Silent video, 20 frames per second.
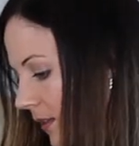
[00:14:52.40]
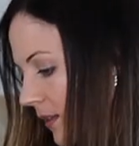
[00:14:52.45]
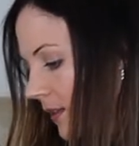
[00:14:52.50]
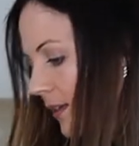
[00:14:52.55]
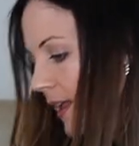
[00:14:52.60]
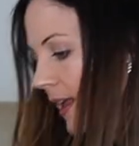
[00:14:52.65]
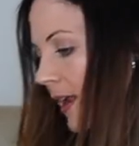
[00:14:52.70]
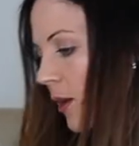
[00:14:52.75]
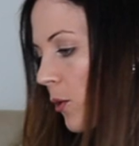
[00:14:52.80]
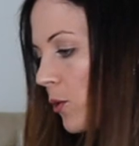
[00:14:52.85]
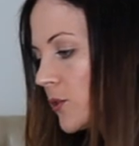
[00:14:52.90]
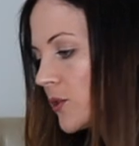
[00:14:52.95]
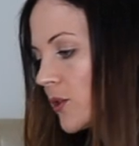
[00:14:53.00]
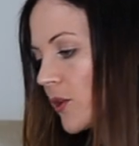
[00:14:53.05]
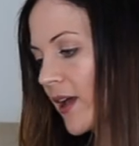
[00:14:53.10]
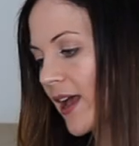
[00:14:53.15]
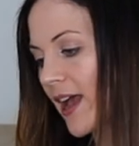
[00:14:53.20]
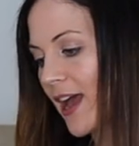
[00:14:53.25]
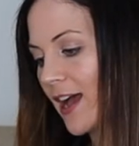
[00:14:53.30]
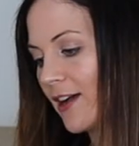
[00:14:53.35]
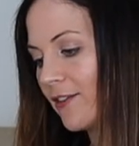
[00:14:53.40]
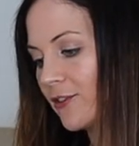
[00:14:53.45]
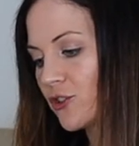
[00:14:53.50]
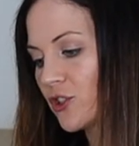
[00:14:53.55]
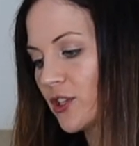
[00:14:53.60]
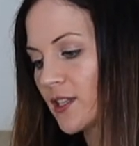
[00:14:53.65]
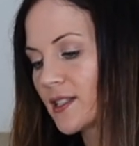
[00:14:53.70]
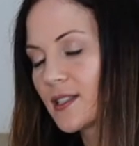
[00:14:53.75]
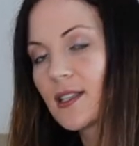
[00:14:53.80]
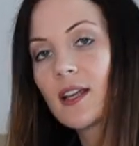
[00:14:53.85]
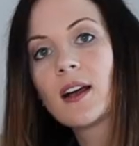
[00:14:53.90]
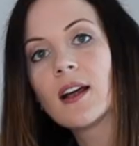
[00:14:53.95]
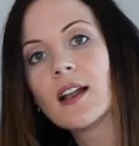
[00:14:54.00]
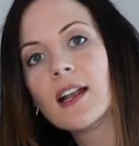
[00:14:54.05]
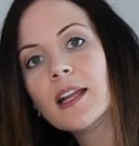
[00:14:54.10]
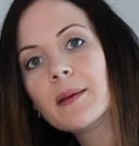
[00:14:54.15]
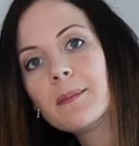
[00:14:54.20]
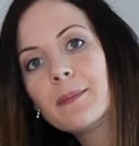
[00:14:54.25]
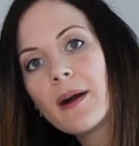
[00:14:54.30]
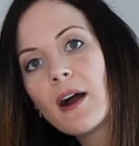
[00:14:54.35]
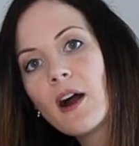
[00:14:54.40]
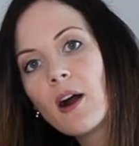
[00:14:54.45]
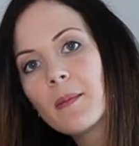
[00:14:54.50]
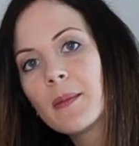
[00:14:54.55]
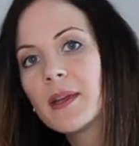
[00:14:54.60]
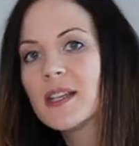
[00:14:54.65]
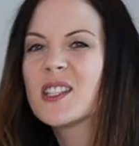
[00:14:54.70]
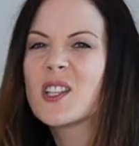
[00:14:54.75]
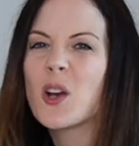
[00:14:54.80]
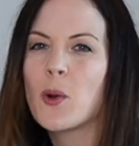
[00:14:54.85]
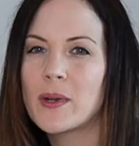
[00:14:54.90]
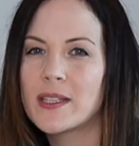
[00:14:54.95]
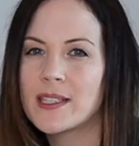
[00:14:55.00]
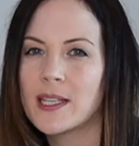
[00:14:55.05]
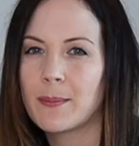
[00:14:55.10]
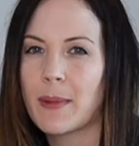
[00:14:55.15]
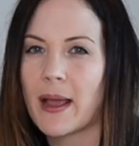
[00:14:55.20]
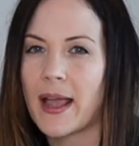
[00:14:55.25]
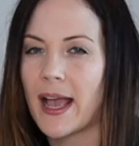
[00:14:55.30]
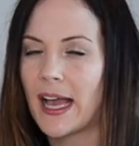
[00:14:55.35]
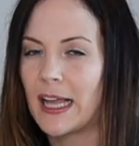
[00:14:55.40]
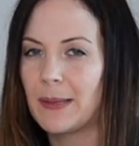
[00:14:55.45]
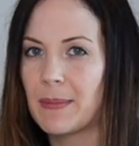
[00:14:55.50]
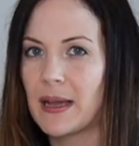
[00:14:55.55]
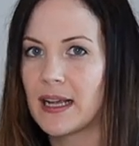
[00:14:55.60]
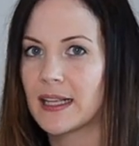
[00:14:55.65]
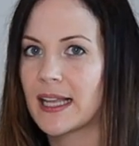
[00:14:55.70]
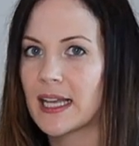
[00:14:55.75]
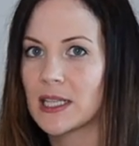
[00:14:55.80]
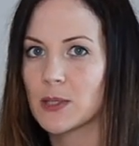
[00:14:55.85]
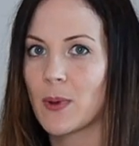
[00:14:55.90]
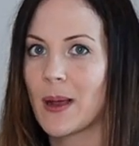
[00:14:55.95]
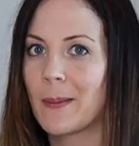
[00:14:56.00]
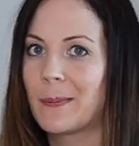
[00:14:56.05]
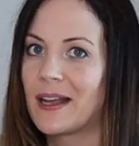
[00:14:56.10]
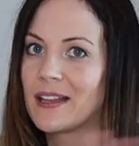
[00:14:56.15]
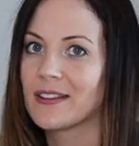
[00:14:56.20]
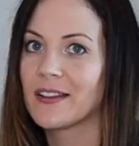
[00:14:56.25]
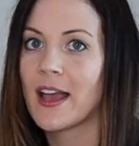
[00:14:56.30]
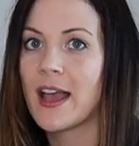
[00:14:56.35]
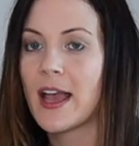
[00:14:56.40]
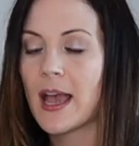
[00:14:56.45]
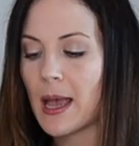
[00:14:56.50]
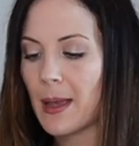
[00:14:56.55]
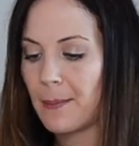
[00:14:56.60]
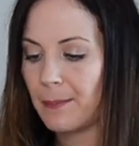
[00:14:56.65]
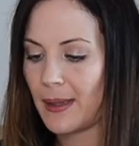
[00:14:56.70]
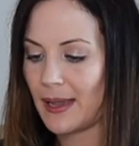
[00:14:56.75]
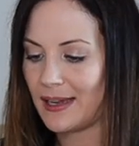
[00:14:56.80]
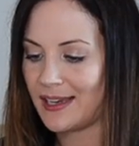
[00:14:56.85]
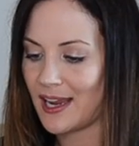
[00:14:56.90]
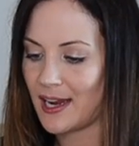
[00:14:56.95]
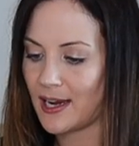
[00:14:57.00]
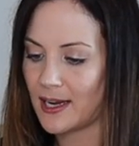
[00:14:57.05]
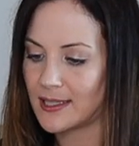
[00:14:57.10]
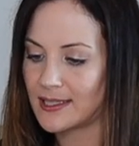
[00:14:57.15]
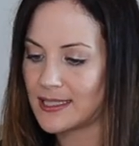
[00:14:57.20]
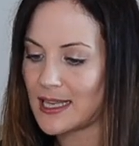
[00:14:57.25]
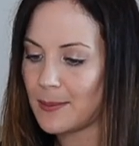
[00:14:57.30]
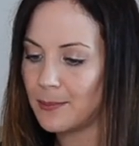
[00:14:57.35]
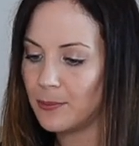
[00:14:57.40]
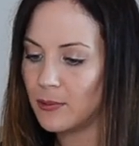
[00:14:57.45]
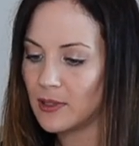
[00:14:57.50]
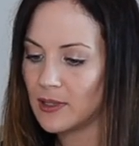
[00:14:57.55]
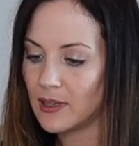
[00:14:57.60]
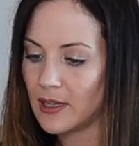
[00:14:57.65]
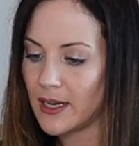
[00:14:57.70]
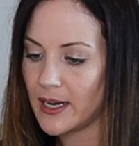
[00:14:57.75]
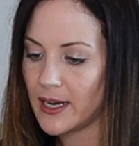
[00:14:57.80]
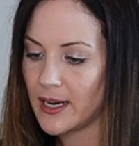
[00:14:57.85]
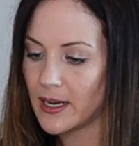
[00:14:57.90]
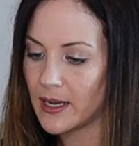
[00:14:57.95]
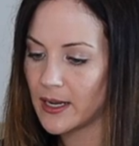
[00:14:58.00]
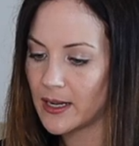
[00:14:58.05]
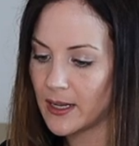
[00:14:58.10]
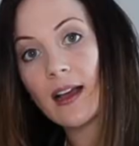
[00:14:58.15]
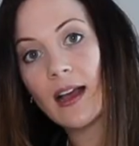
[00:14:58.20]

Then I also have just a lip balm. It's always in my handbag, that's why I'm not packing it separately.